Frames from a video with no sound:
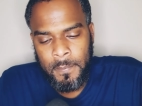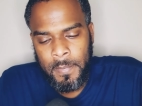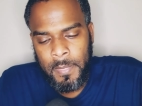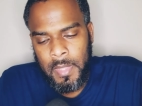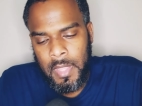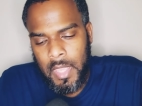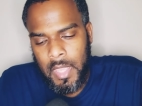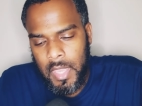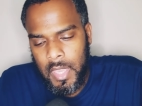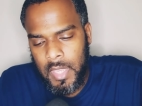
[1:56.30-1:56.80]

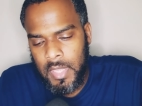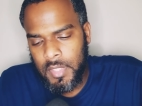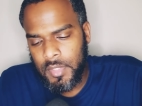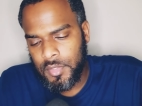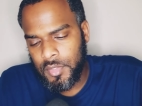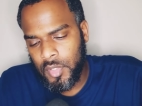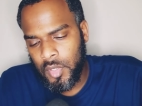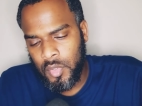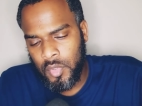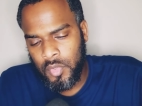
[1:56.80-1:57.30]
And
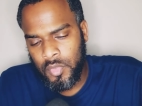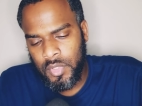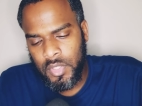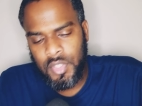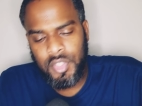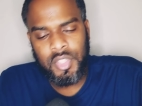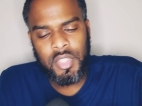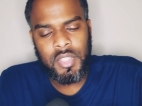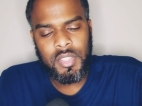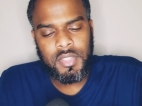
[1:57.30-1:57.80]
so the
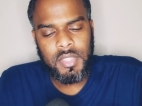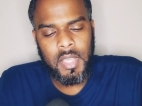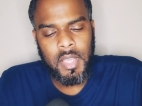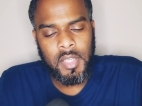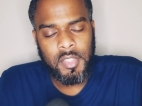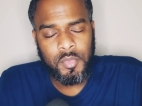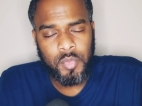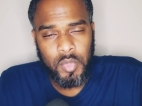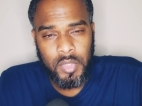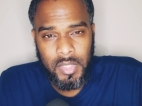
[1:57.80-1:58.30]

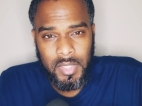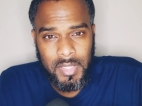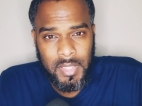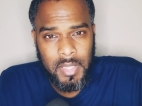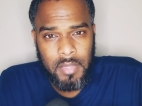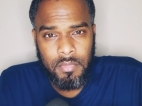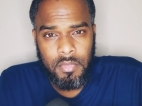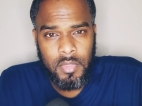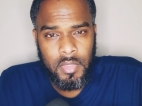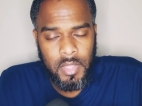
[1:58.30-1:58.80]
Gentiles wasn't
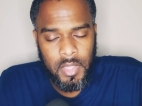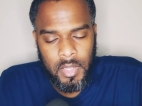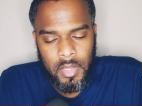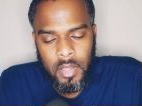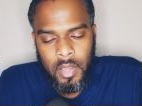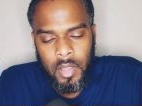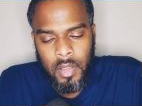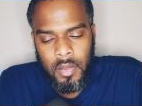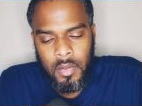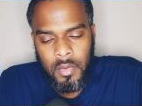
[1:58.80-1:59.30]
given that
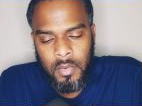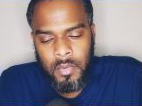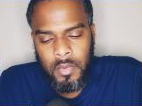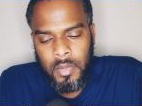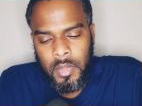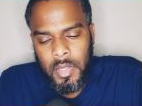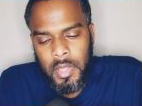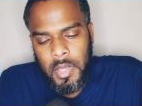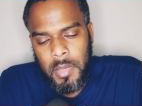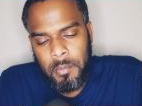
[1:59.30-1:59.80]
law.
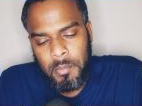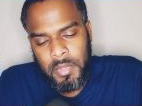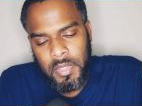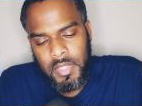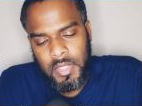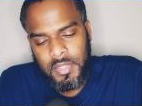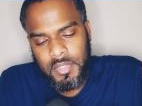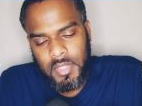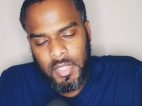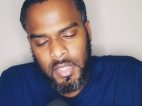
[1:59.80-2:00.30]
But he
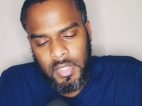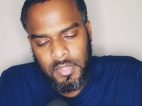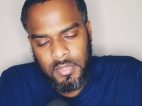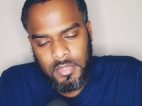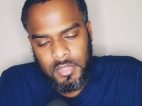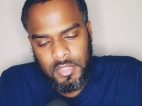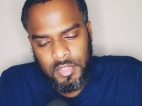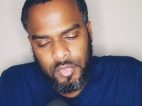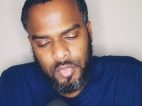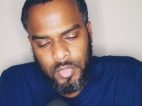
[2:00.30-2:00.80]
says, the
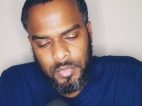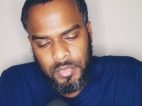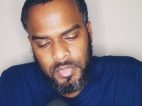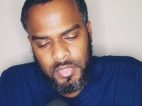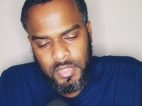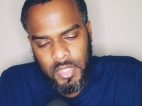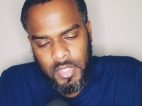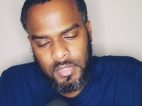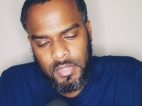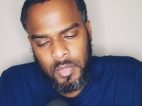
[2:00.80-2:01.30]
scripture
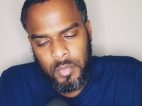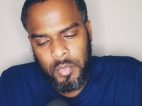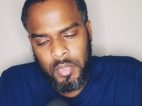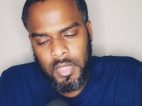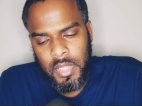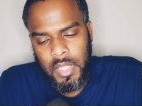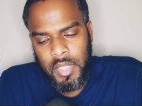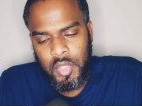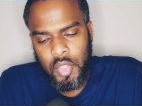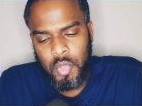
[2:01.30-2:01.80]
says that when
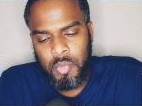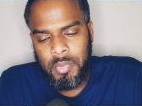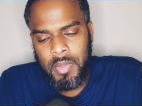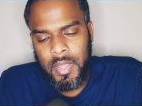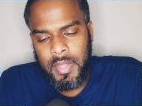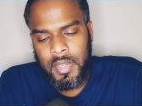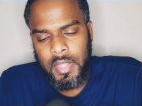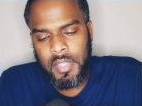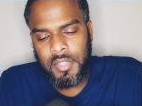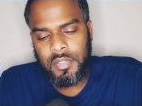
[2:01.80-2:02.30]
they do by
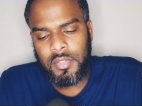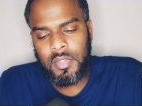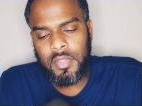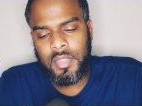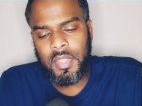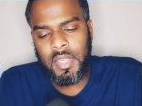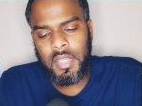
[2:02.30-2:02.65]
nature the things